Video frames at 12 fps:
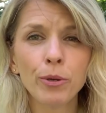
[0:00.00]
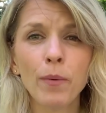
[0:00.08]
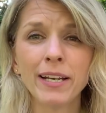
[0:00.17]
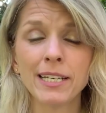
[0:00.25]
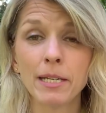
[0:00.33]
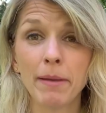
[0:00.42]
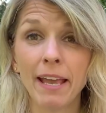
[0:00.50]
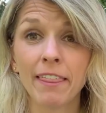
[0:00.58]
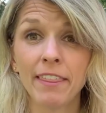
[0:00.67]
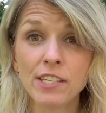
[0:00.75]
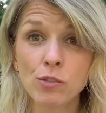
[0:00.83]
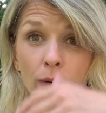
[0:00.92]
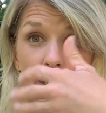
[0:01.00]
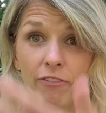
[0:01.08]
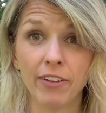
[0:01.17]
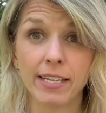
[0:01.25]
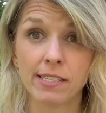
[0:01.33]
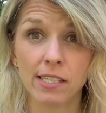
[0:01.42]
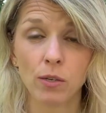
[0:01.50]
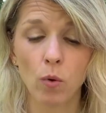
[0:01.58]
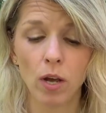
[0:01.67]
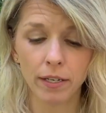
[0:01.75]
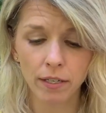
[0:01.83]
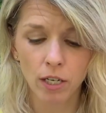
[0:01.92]
we wanted to make this one a fancy
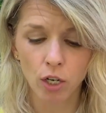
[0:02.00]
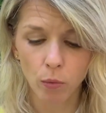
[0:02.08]
one